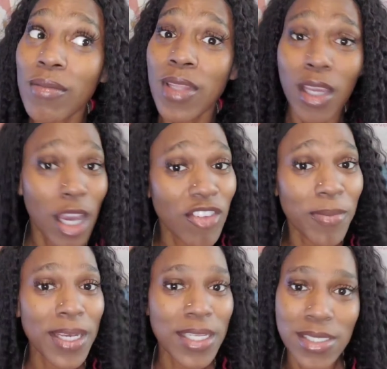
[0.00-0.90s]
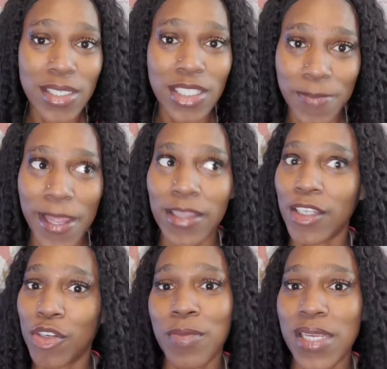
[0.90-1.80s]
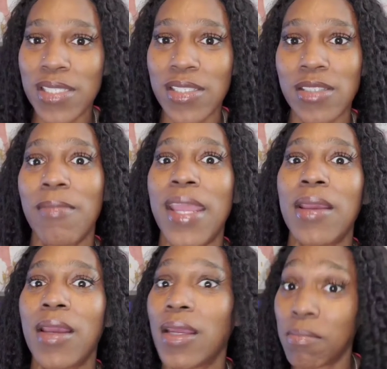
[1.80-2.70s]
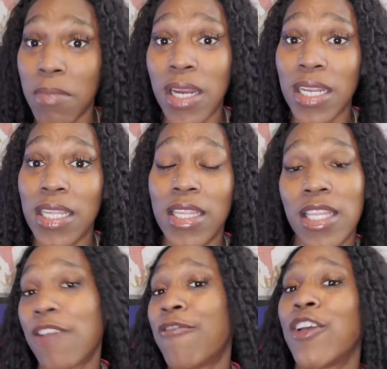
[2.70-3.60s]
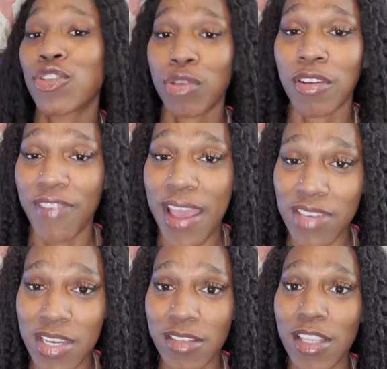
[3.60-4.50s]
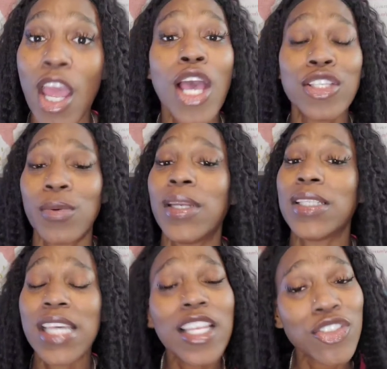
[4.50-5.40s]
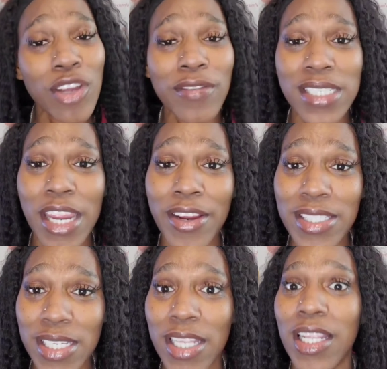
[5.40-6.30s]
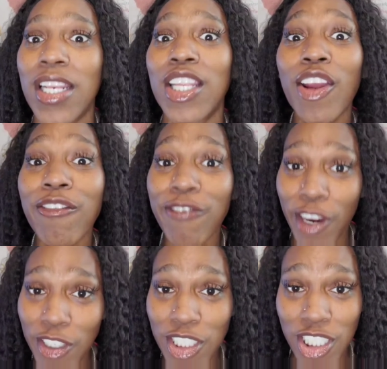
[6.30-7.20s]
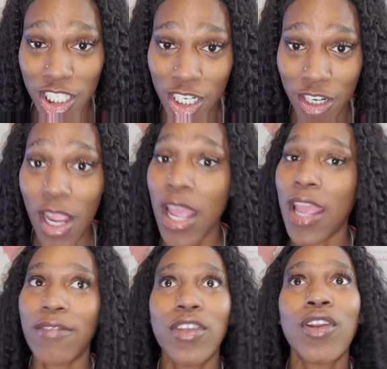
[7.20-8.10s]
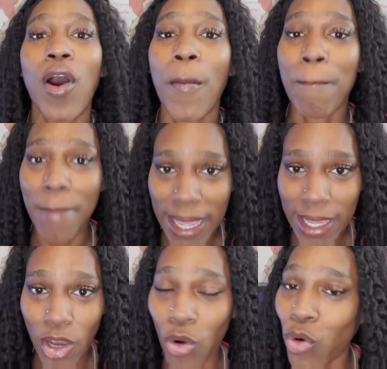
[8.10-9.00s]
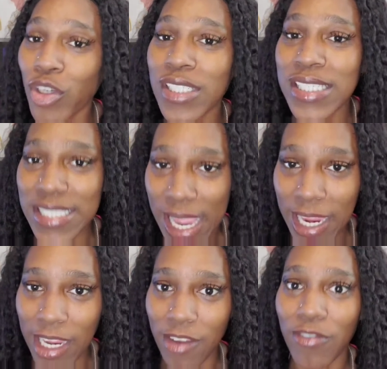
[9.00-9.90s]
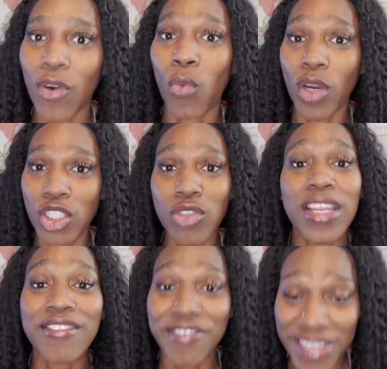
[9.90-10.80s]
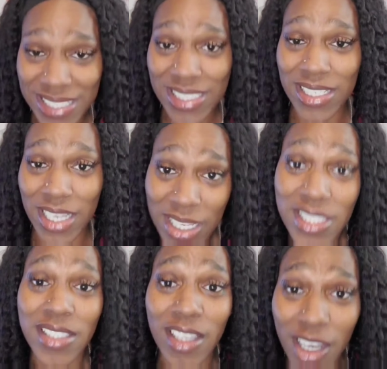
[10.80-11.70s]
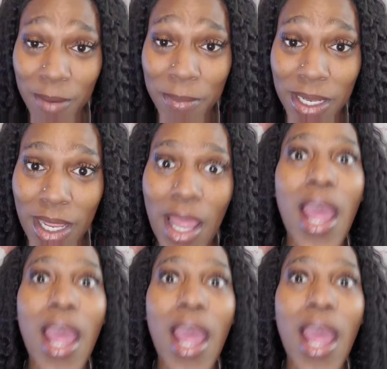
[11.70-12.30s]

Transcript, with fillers: the government doesn't expect a new business to make money the first three to five years. So what InteleTravel is guaranteeing that in your first year, if you don't make or save what you invested into the company,